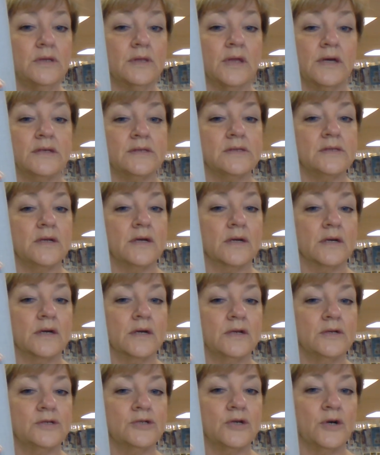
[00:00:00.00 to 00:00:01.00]
that's not going
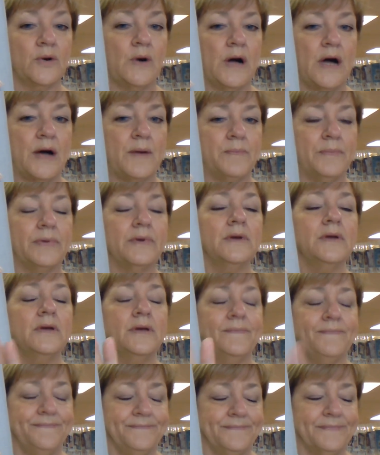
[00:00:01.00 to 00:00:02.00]
to show up,
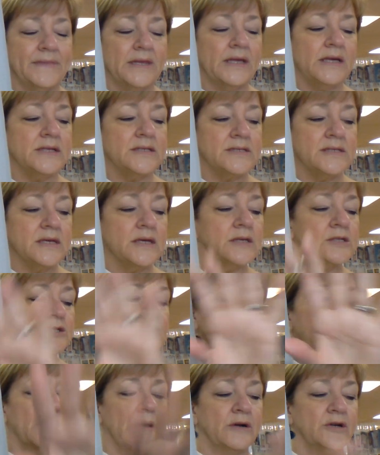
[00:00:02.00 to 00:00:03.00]
it's
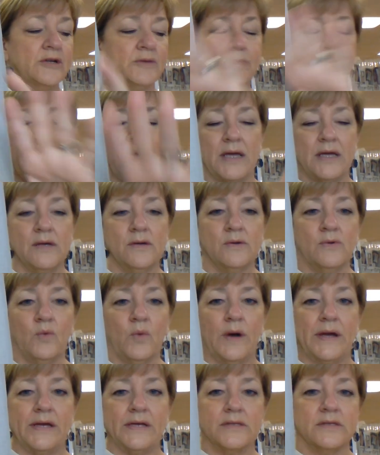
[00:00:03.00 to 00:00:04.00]
surrounded by
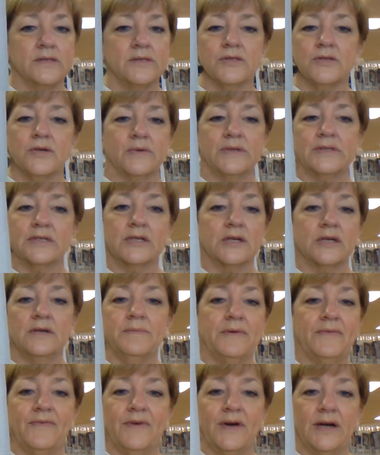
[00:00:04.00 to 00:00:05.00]
white, so it's going to
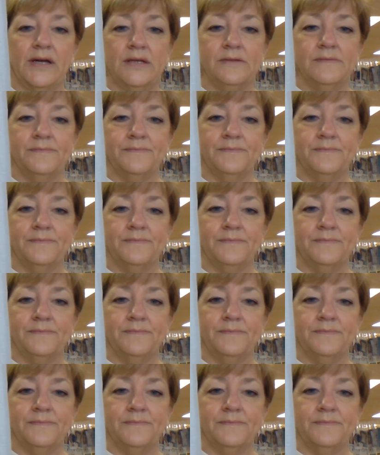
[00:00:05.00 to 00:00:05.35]
be fine.